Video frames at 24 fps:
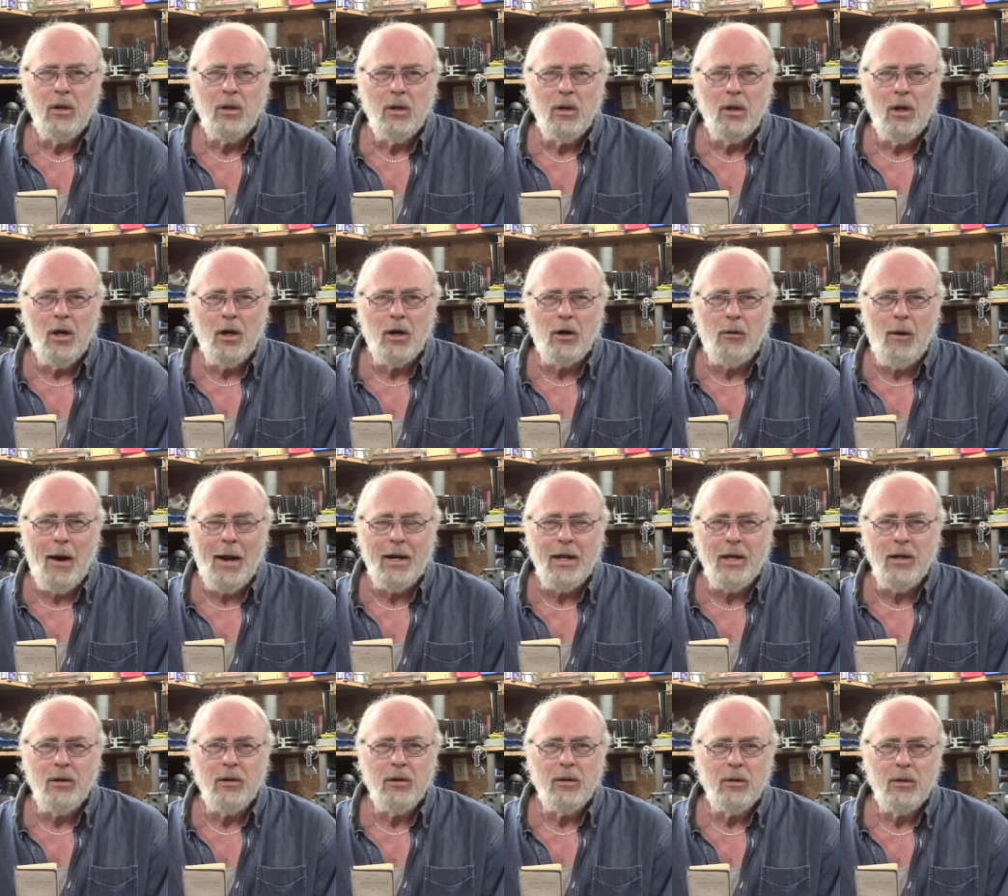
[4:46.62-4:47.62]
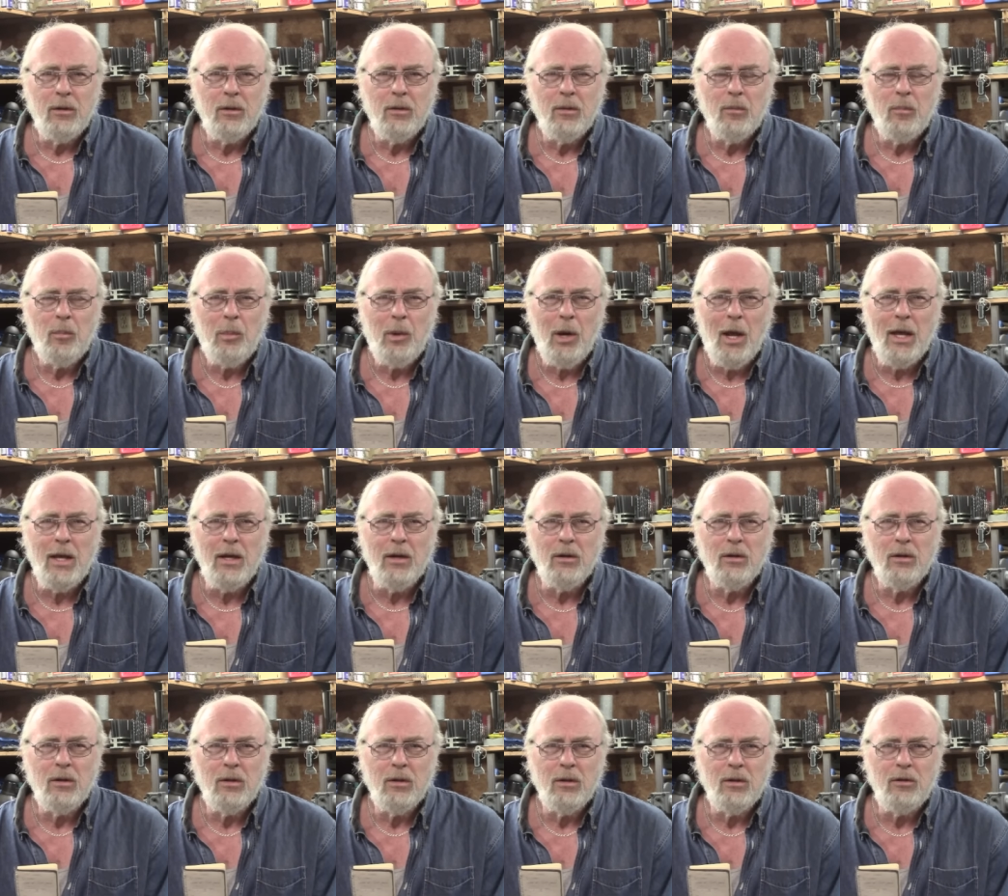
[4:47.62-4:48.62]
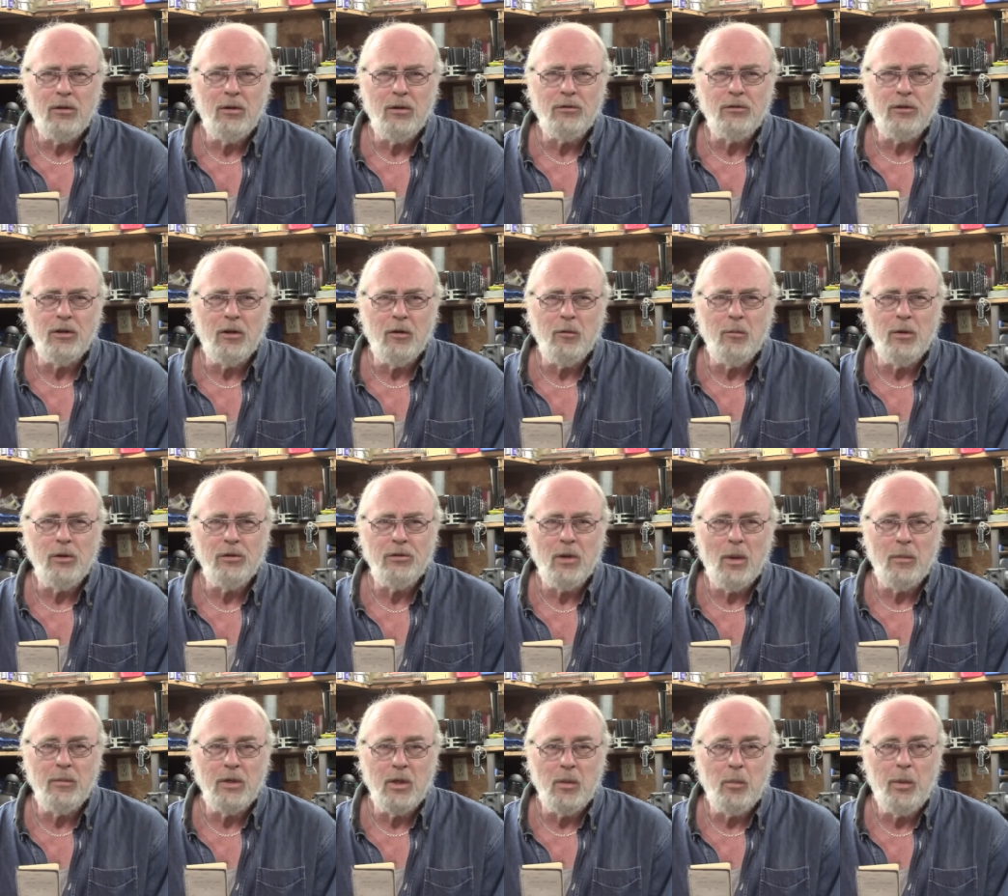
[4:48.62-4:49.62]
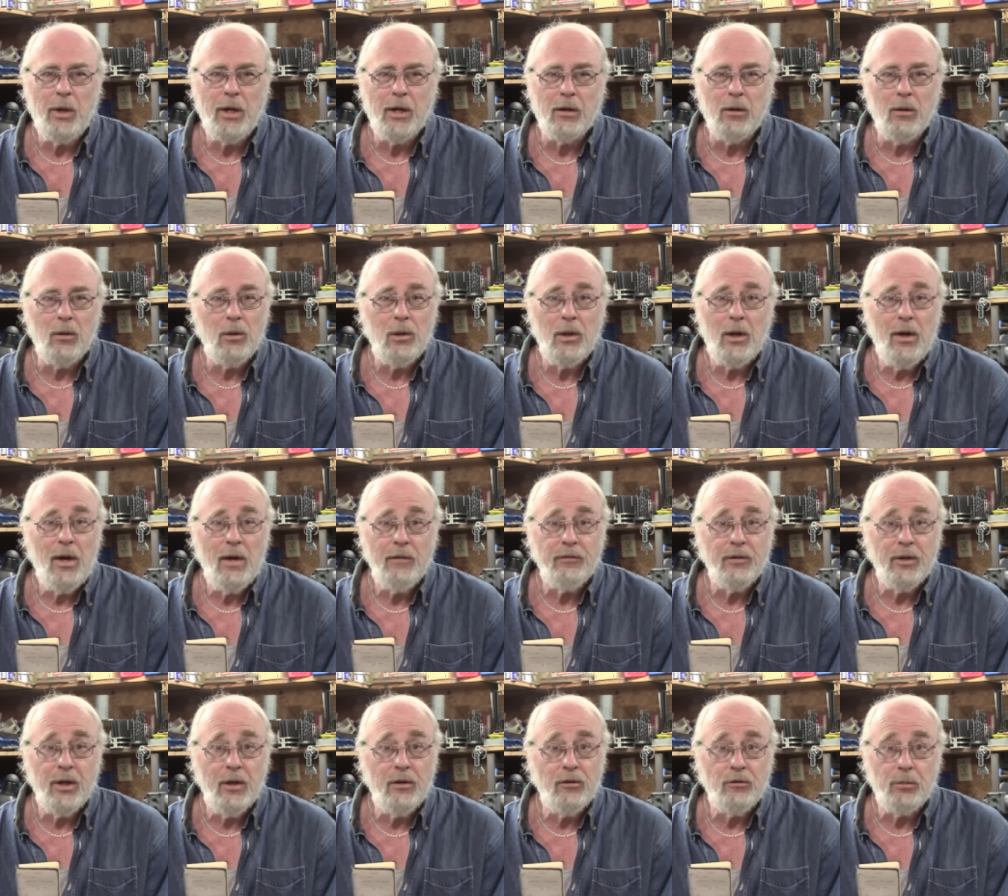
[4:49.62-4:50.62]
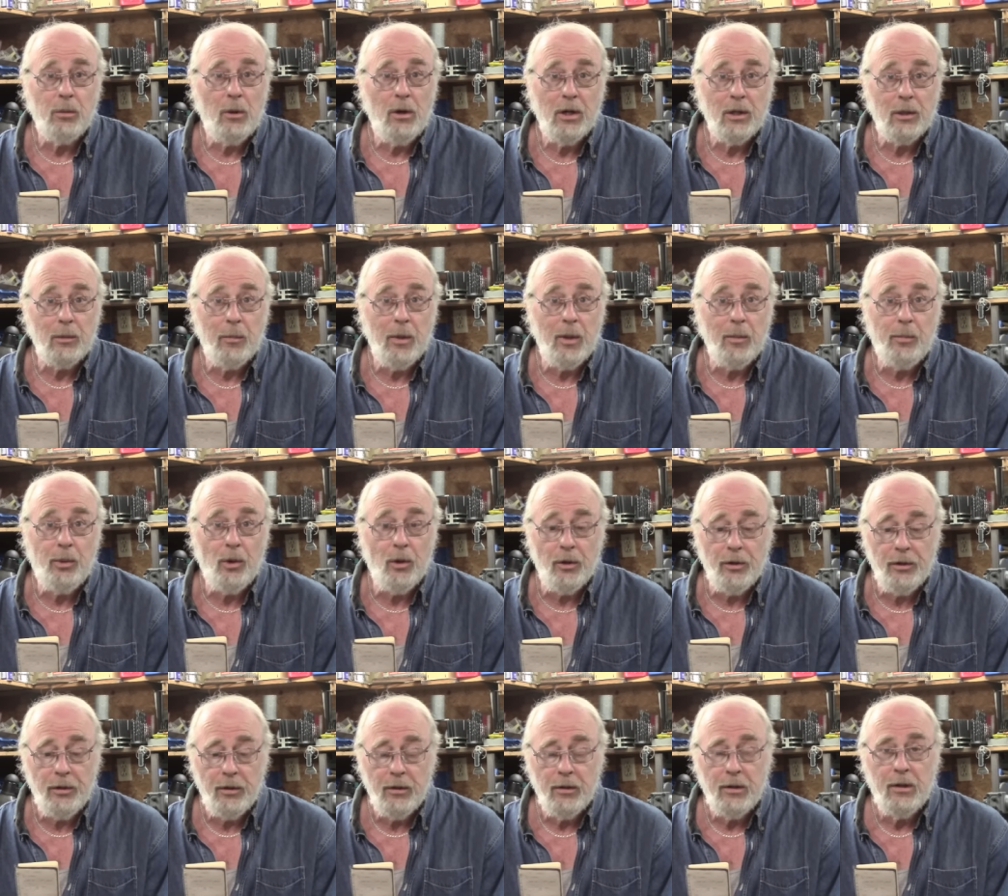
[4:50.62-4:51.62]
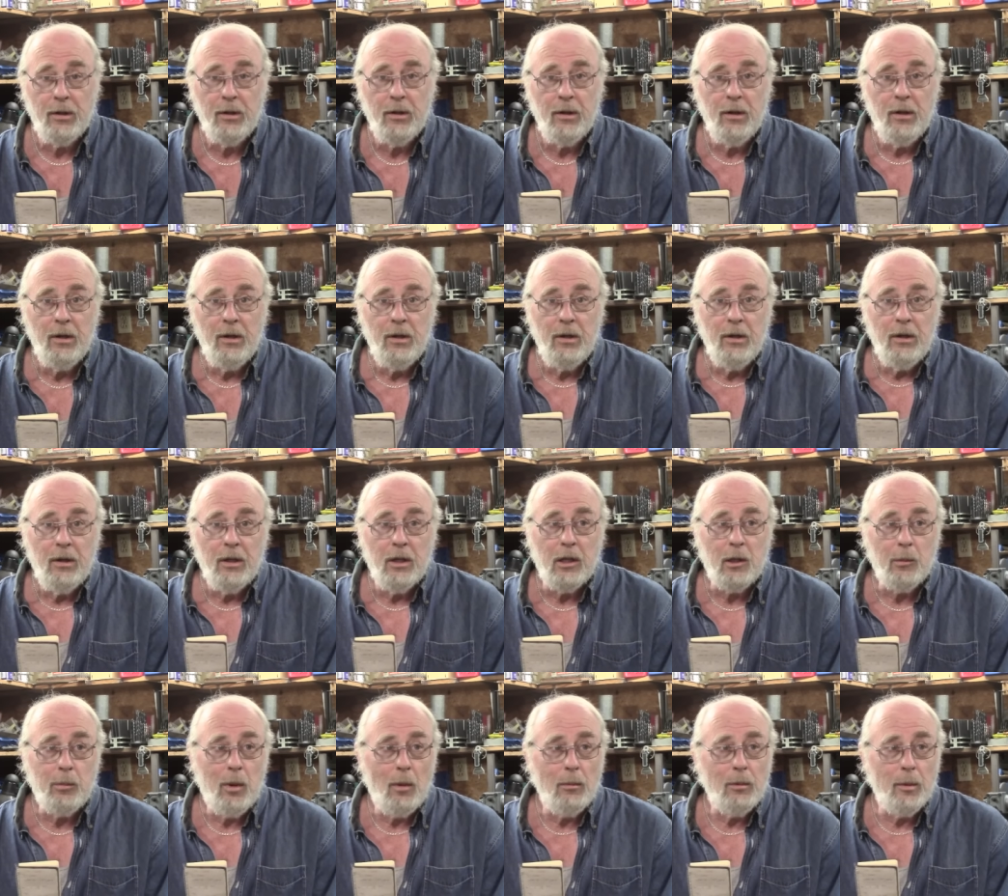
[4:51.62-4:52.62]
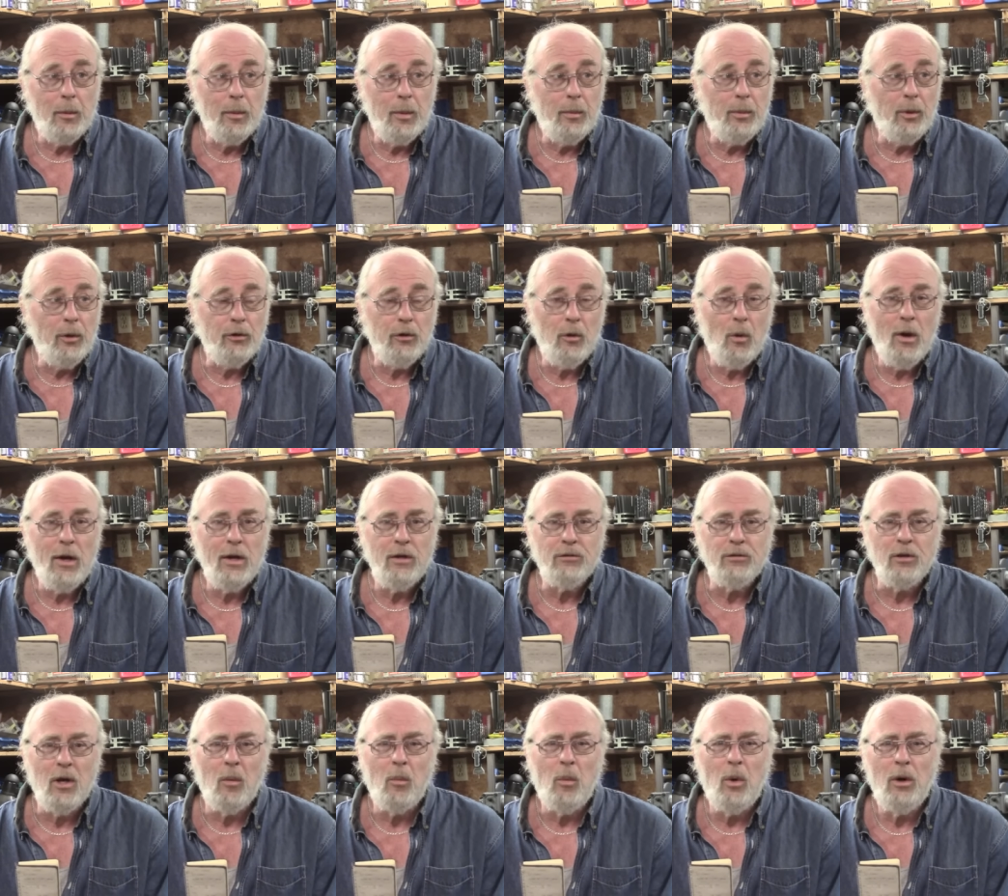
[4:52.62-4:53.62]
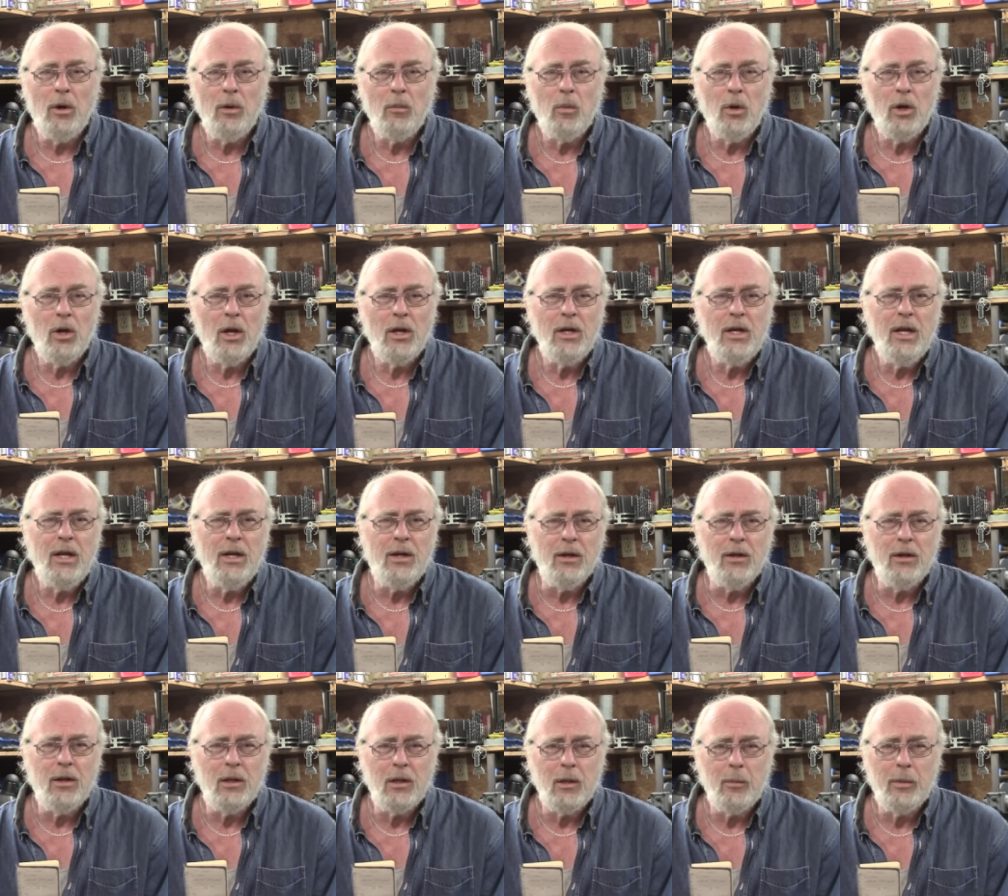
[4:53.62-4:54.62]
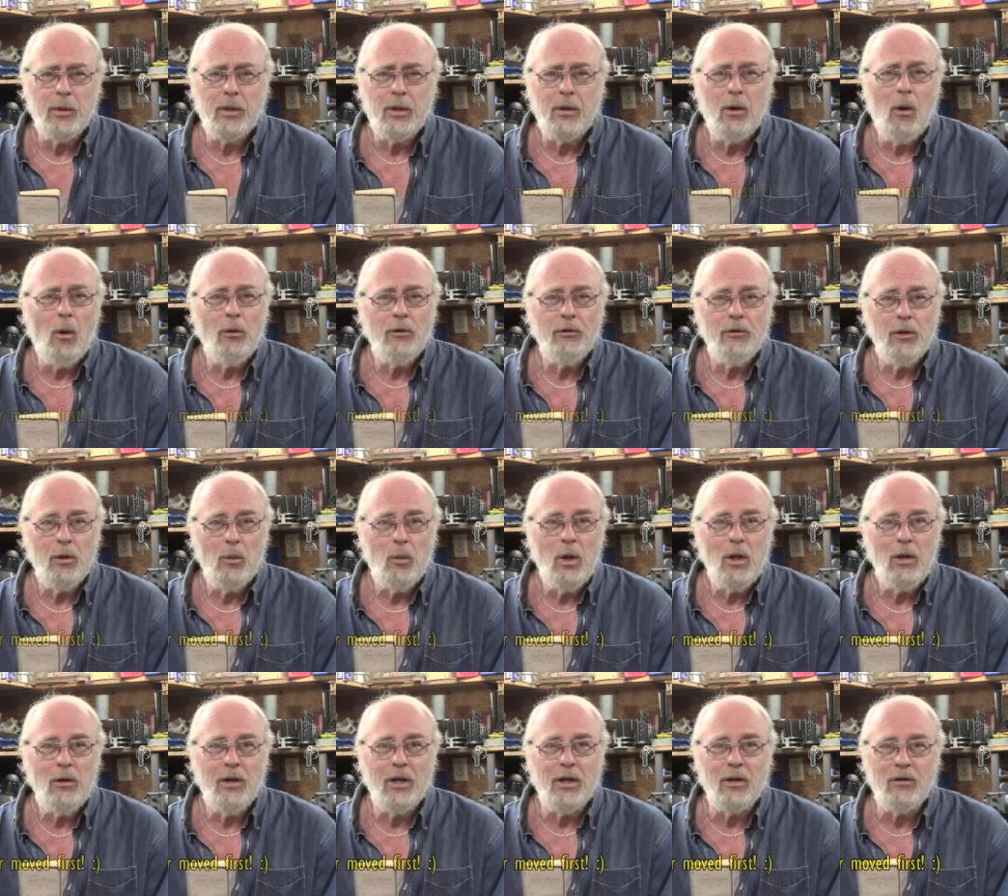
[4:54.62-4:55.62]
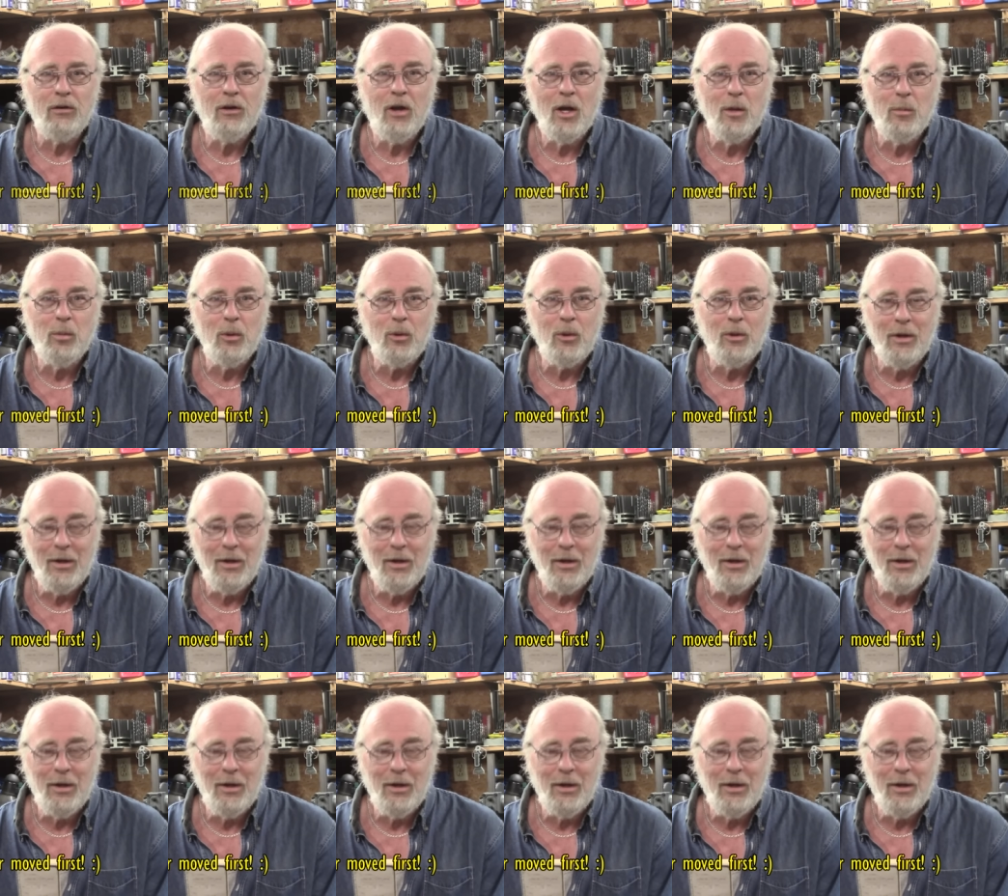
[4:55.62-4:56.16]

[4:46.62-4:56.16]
a granite plate just to give me something bigger, although heaven knows where it'll be put. It'll probably be put away somewhere, and when I need it, it'll go onto the welding table.